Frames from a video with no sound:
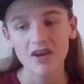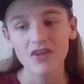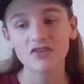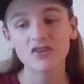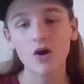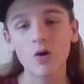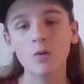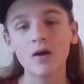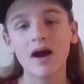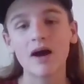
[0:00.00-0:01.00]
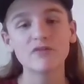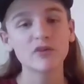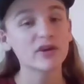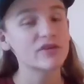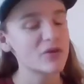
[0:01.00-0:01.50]
So I feel
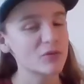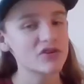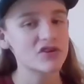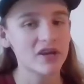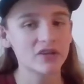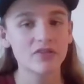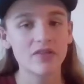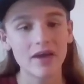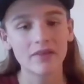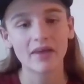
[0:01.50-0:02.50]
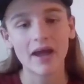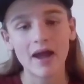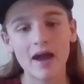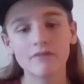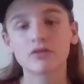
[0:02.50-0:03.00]
like the only chance that they
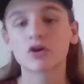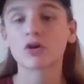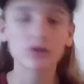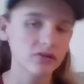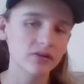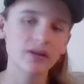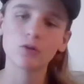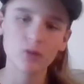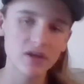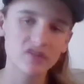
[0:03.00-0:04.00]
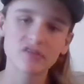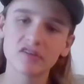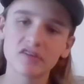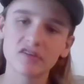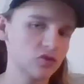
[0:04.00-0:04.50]
have currently in Week
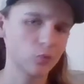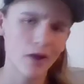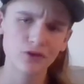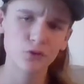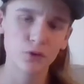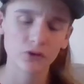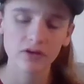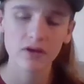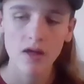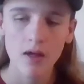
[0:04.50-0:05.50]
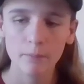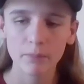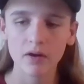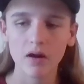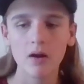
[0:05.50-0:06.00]
Six is way too early,
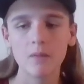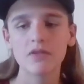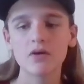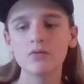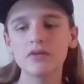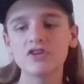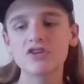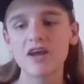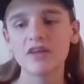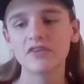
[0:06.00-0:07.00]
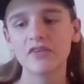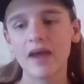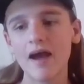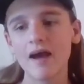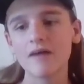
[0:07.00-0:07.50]
but um, the only chance they
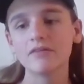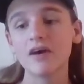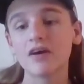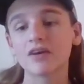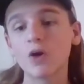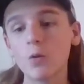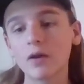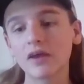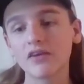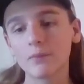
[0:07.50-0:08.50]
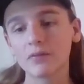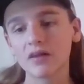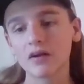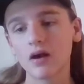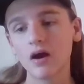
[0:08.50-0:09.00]
have going into
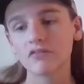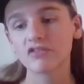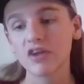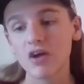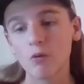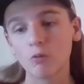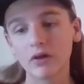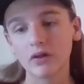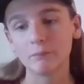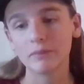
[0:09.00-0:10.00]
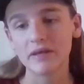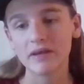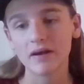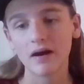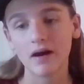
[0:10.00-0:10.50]
playoffs will
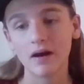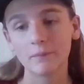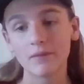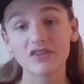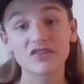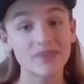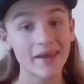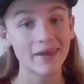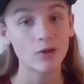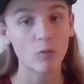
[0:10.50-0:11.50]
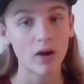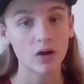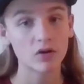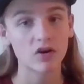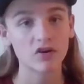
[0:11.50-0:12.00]
be um, a second
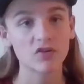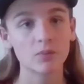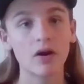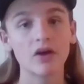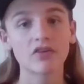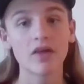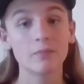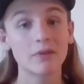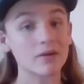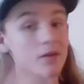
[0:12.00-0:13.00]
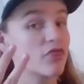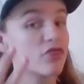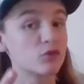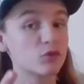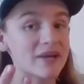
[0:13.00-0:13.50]
wild card spot. So that'd mean
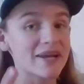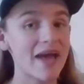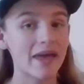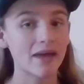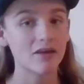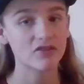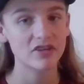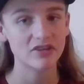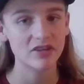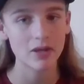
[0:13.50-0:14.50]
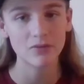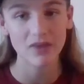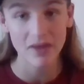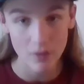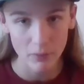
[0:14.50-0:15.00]
three AFC teams
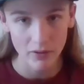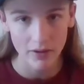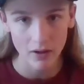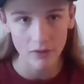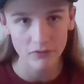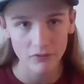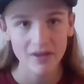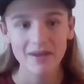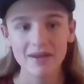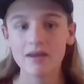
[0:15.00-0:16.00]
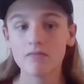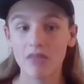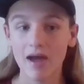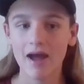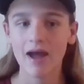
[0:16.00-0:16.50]
in the playoffs if
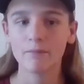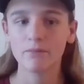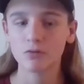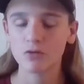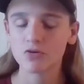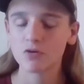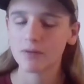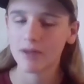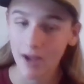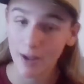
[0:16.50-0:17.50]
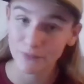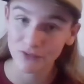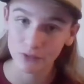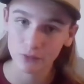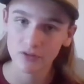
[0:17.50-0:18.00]
that happened, which would be
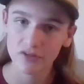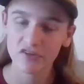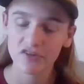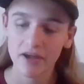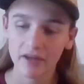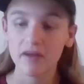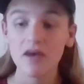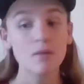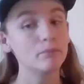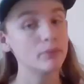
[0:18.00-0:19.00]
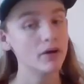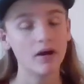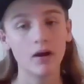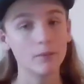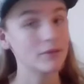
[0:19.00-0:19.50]
absolutely insane. But
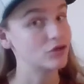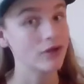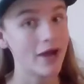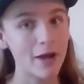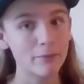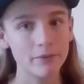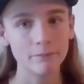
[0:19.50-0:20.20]
um, it could happen.